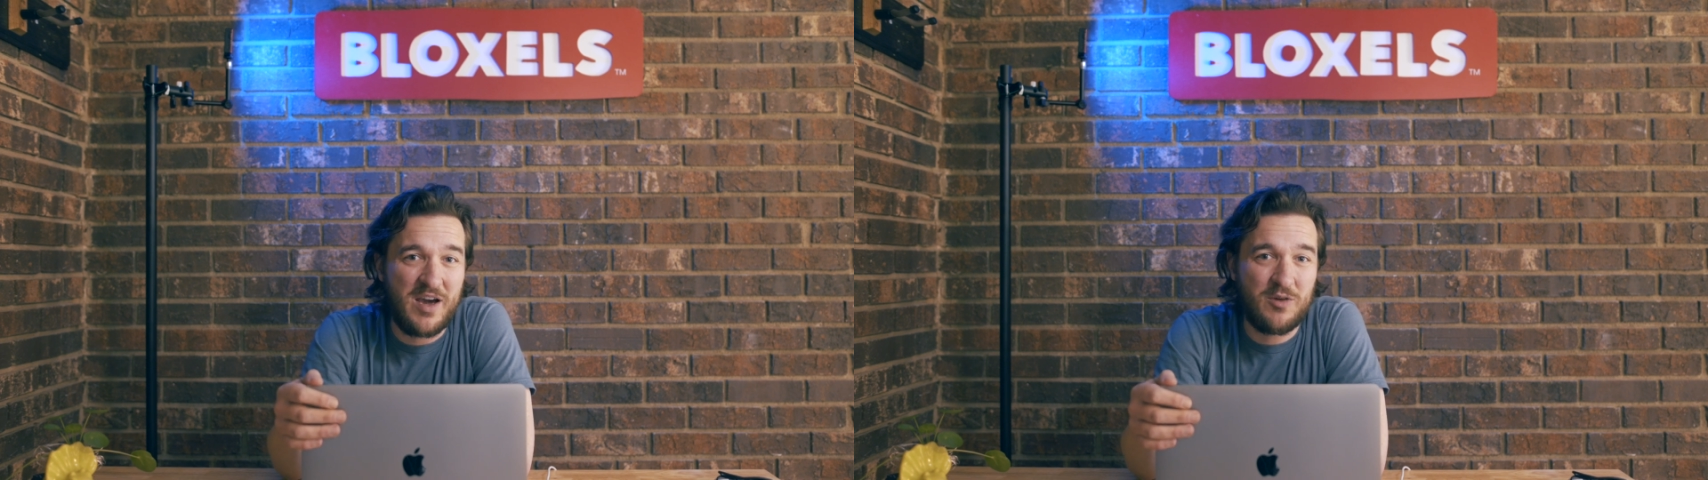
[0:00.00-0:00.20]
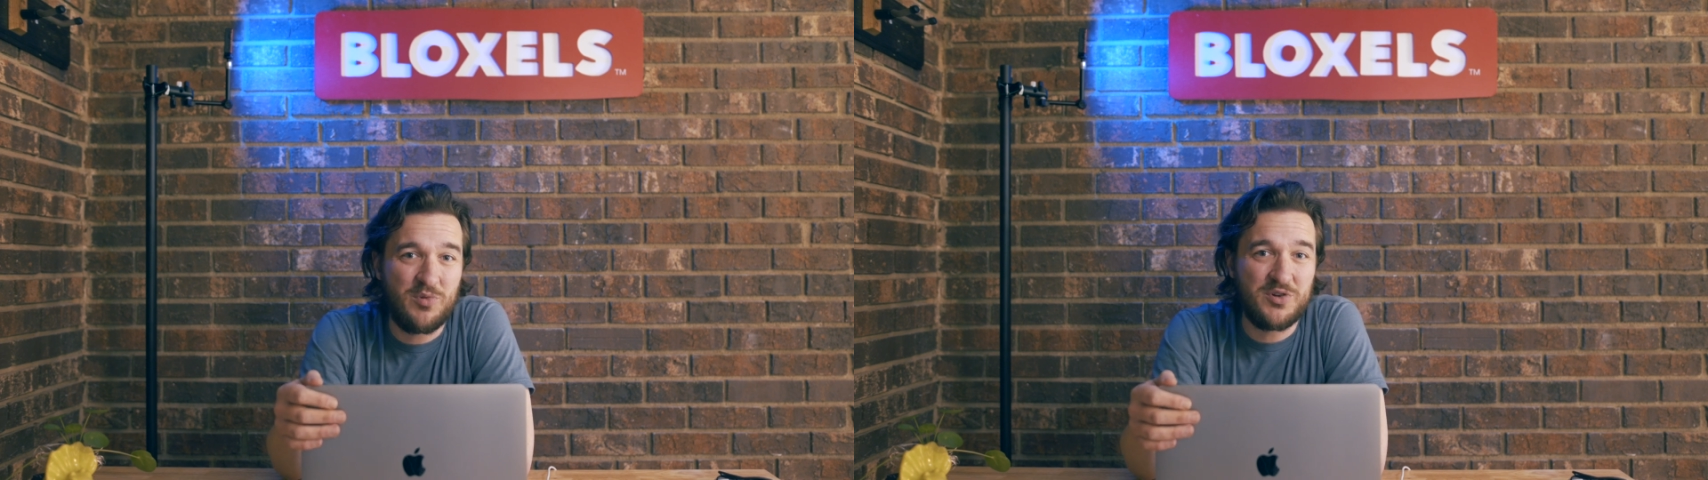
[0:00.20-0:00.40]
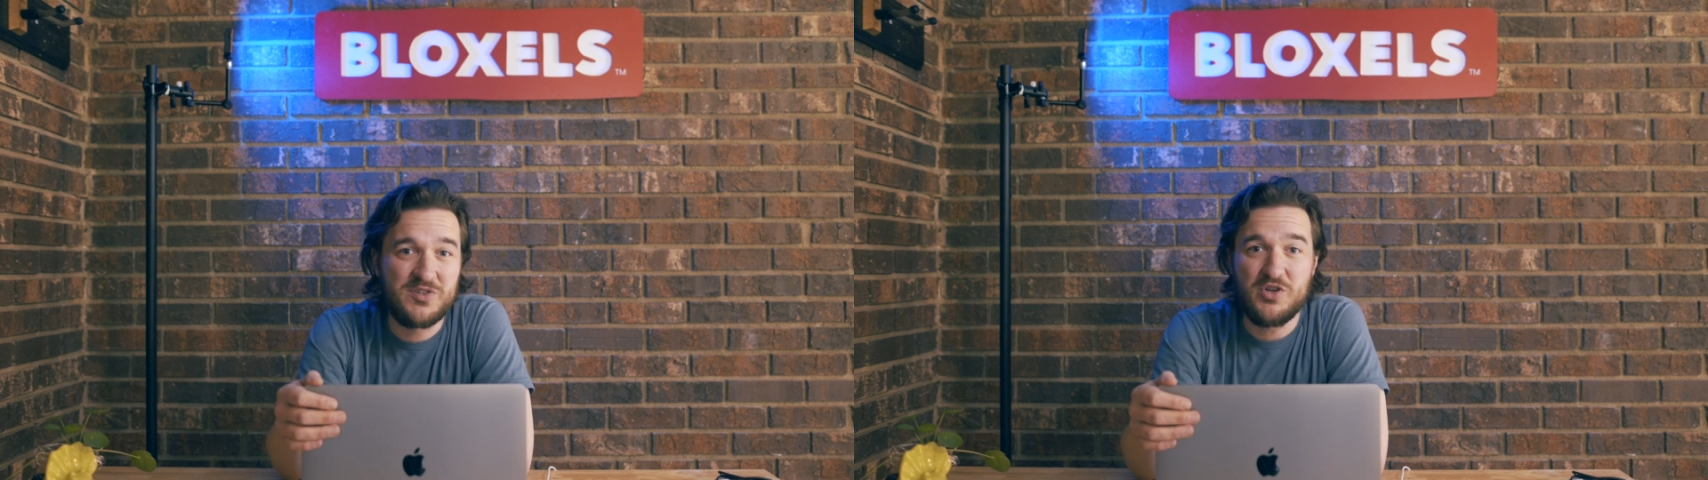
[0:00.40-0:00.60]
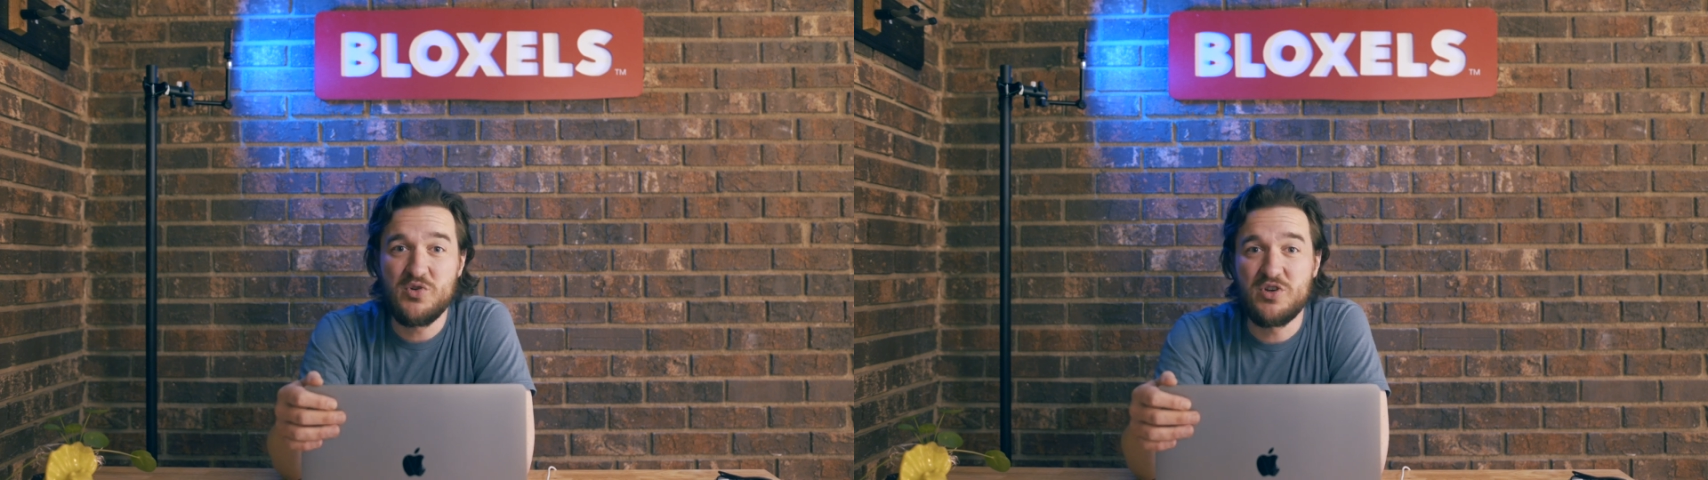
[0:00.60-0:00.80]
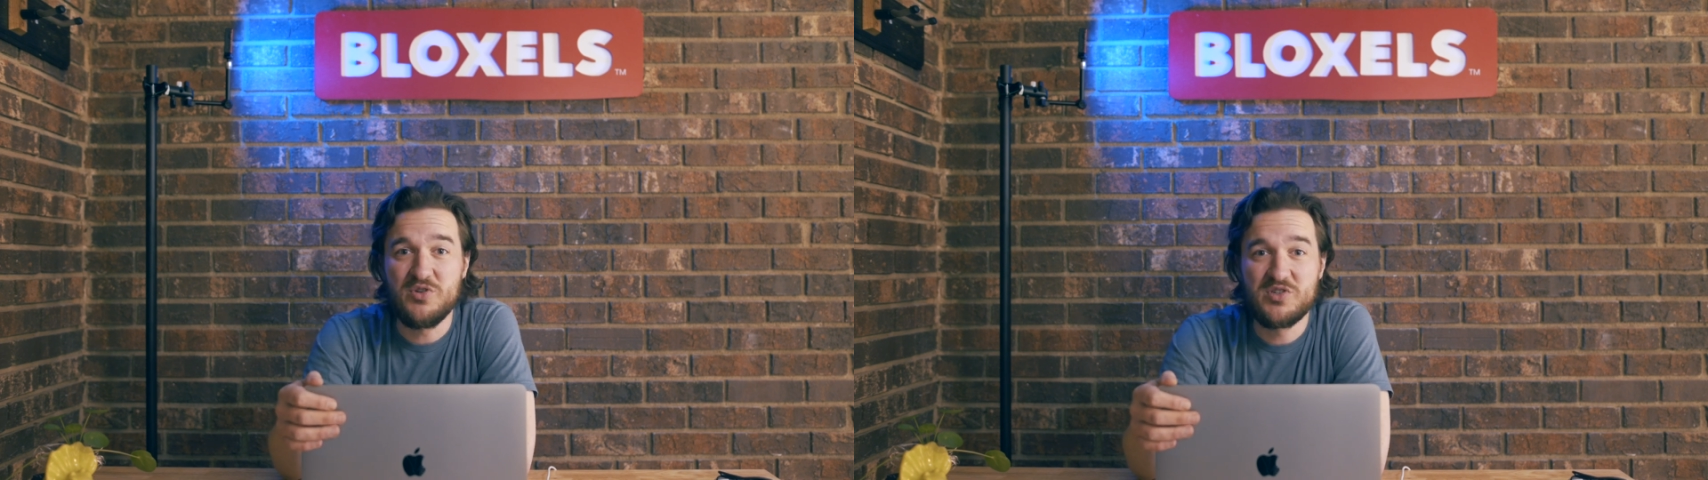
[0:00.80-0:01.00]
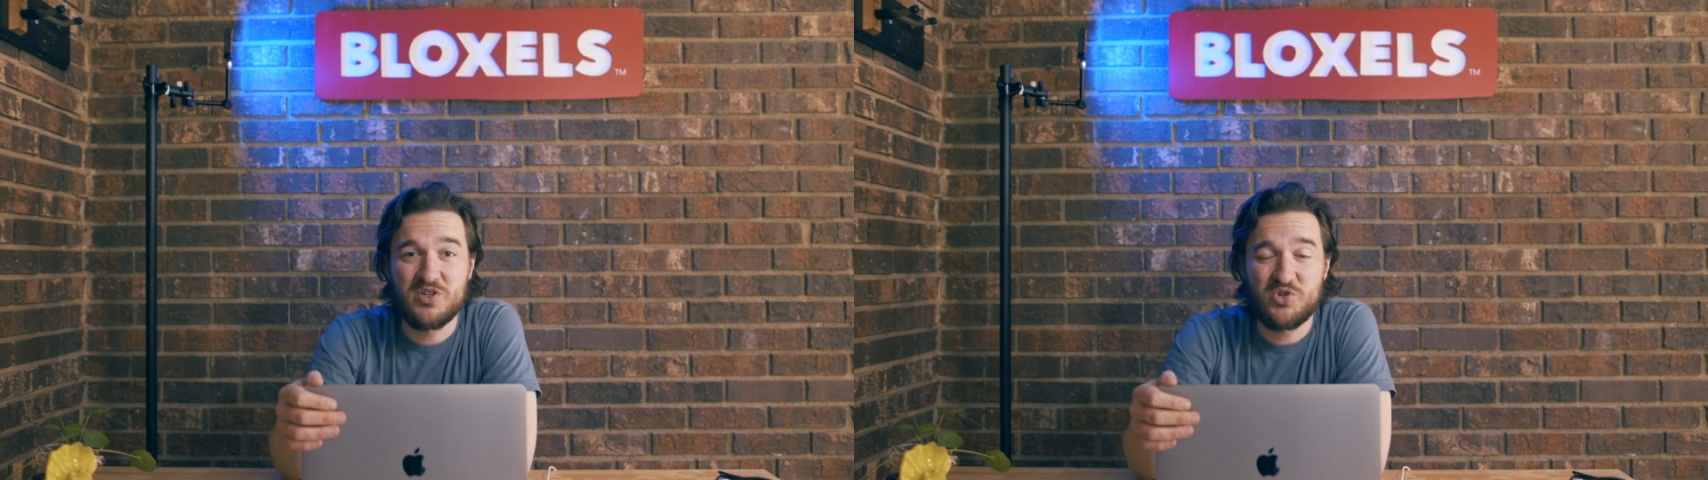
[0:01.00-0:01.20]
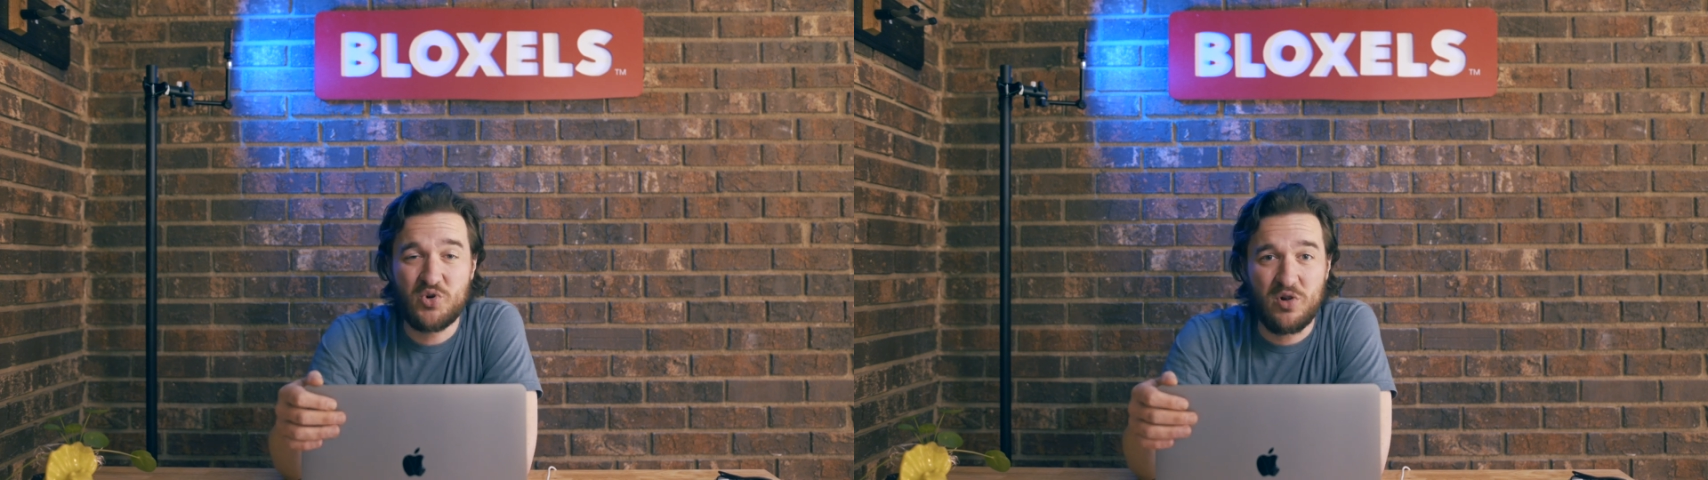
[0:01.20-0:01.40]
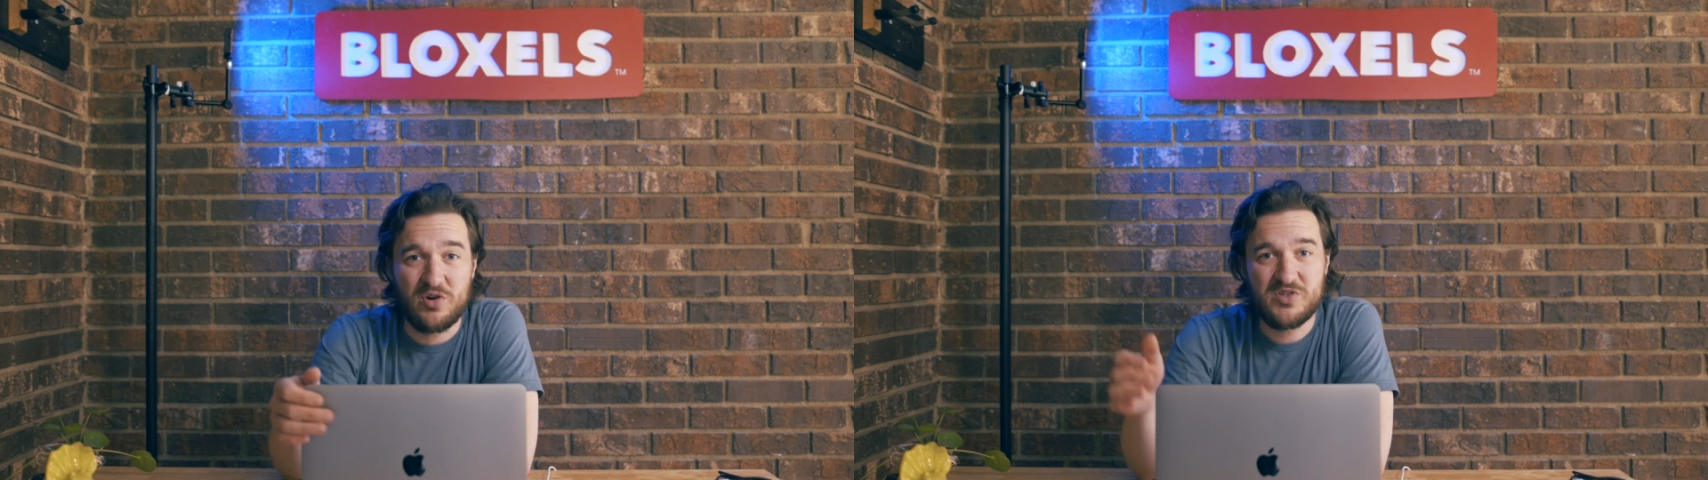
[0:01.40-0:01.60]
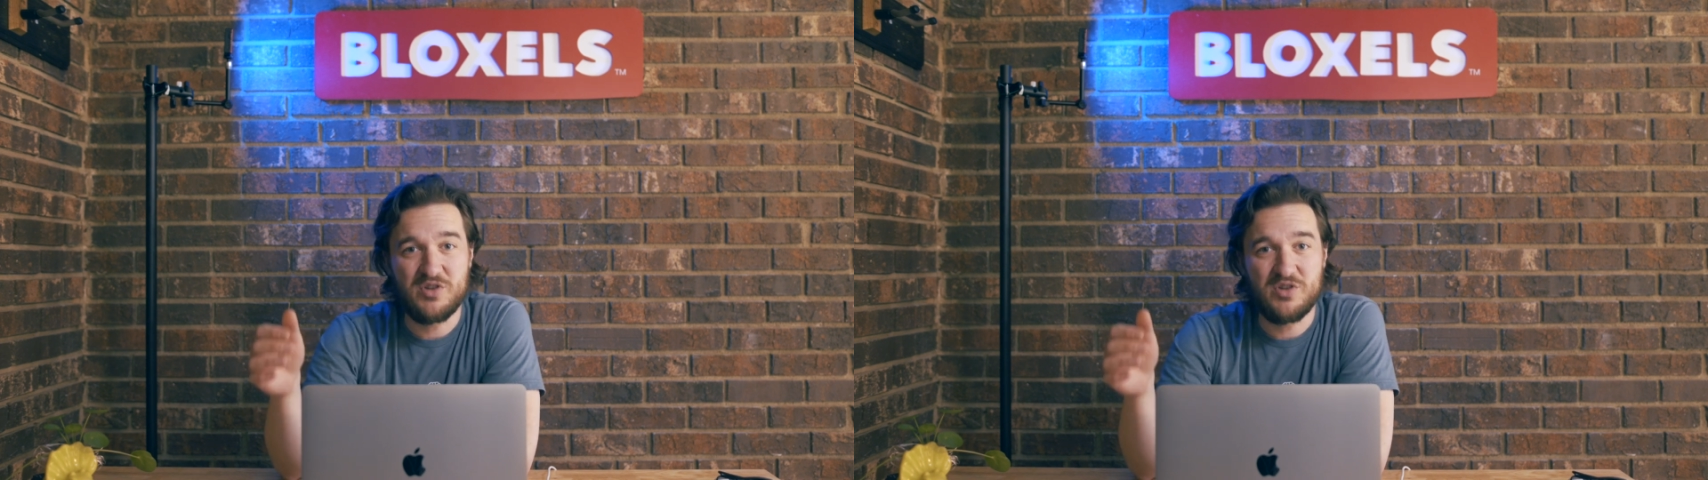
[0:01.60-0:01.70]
the Mac build is that you can use a controller.